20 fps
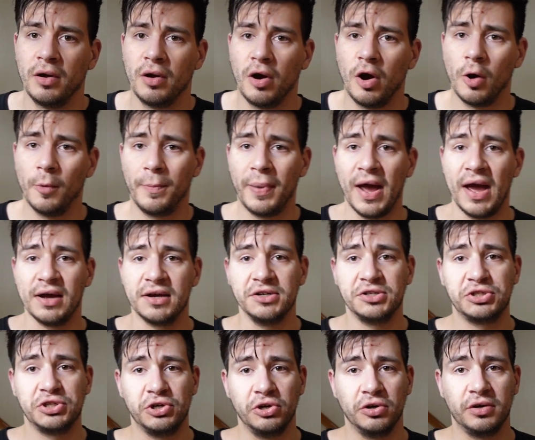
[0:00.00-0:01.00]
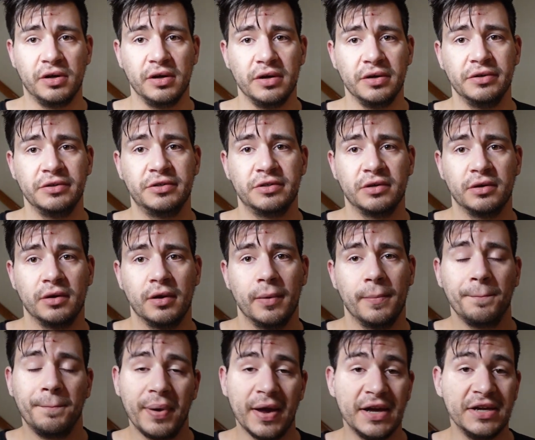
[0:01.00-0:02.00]
are packaged cookies,
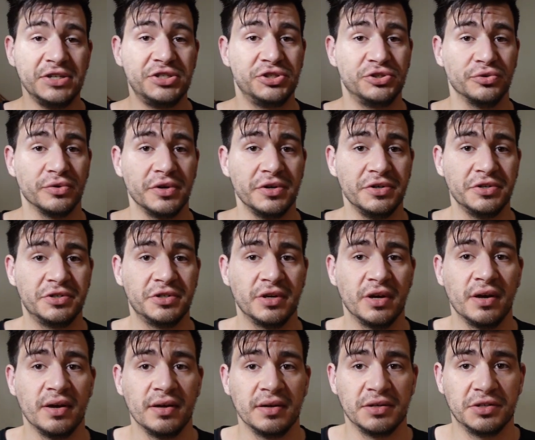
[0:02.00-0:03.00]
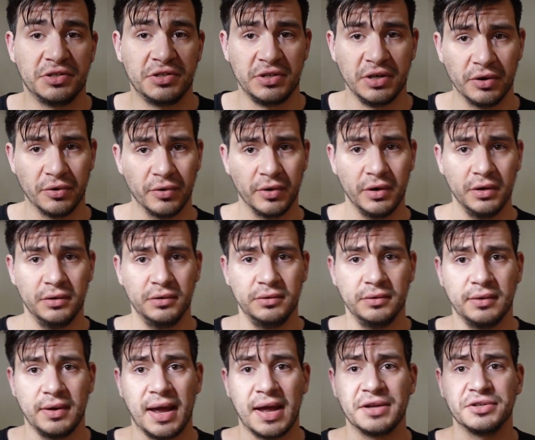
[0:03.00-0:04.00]
pastries,
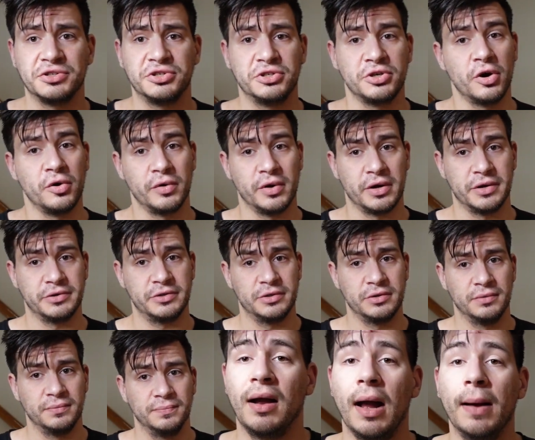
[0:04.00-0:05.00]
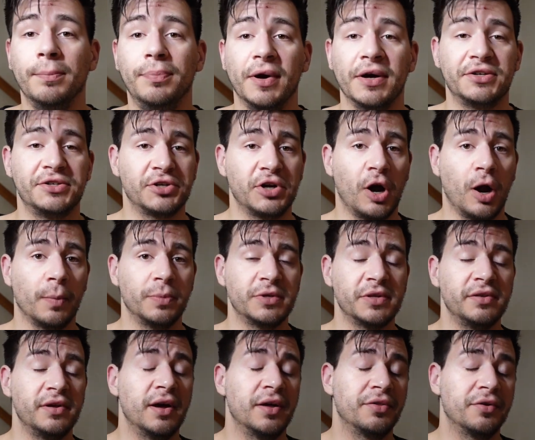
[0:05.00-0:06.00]
cereal, and sodas. Complex carbs,
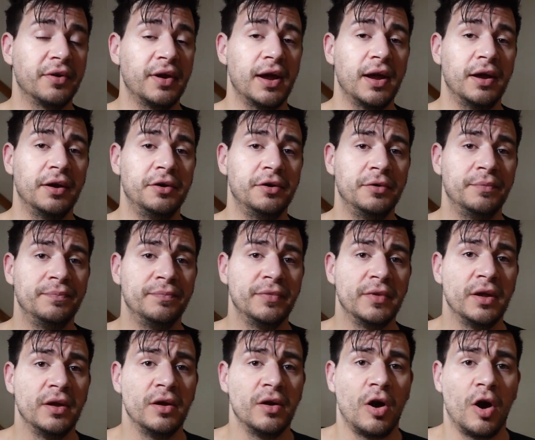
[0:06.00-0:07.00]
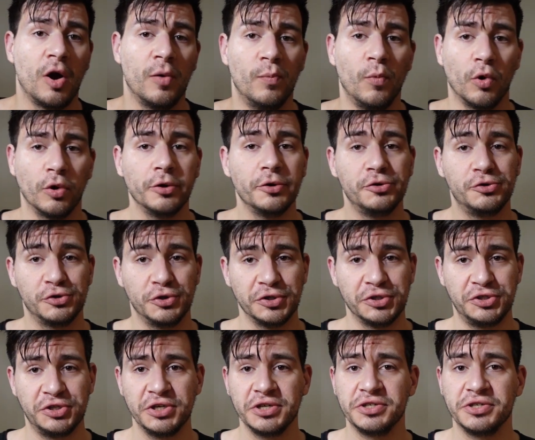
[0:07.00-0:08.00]
on the other hand, are more
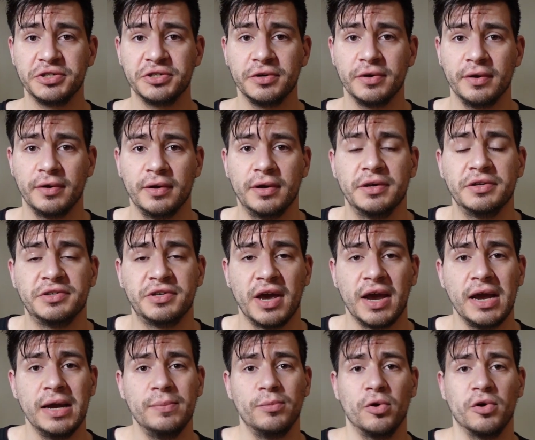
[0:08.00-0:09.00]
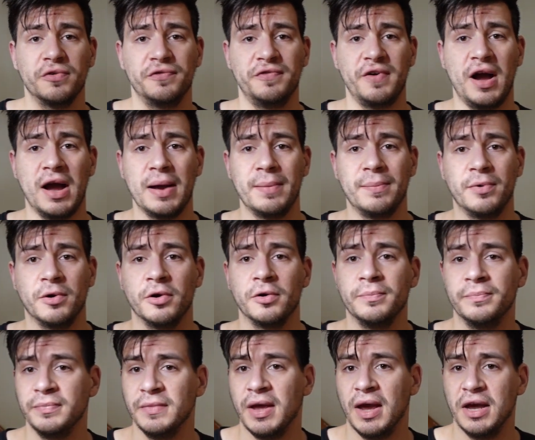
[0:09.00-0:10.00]
nutritious, contain more
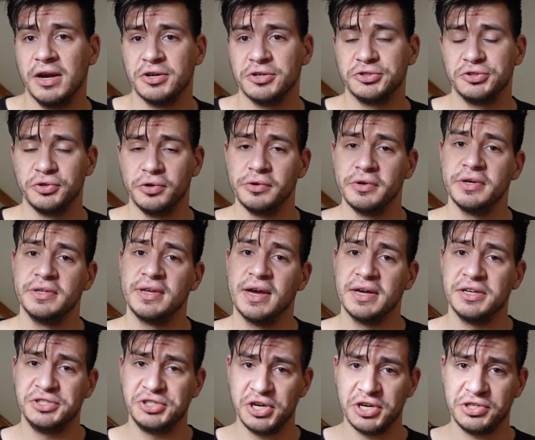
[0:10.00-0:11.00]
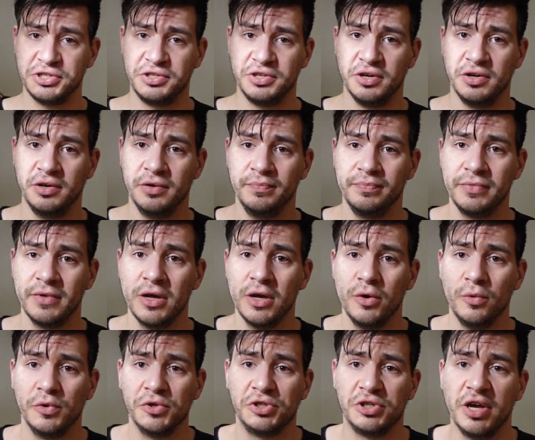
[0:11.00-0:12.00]
fiber, and are slowly digested,
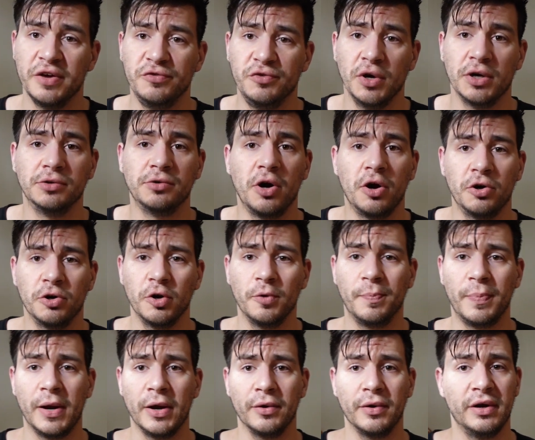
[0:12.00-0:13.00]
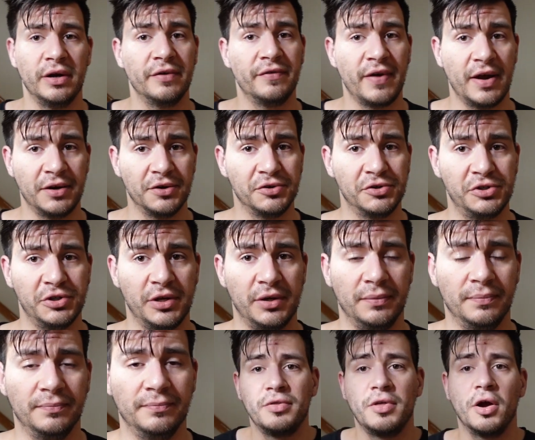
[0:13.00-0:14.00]
which gives you a longer period of energy.
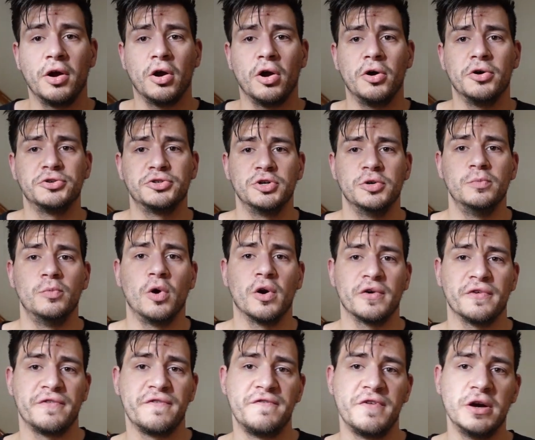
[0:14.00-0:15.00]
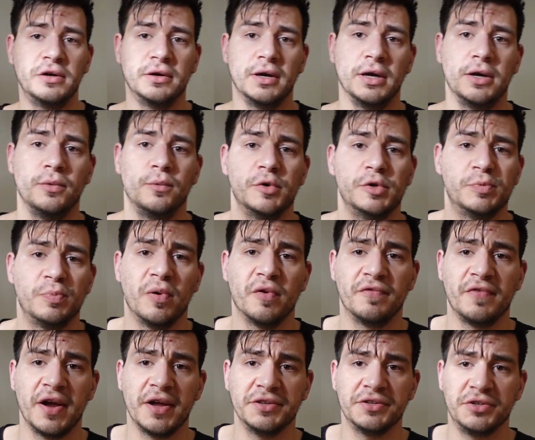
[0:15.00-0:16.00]
They are also more filling, which
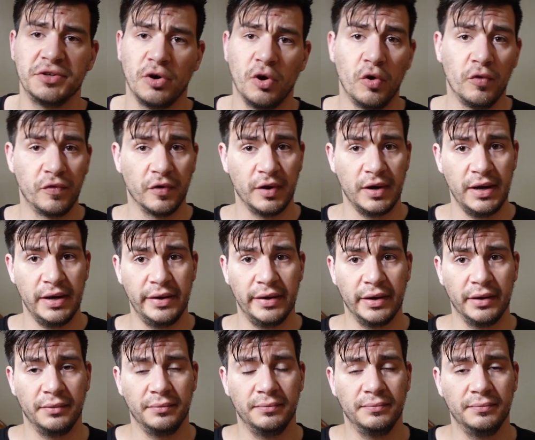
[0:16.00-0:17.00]
prevents overeating.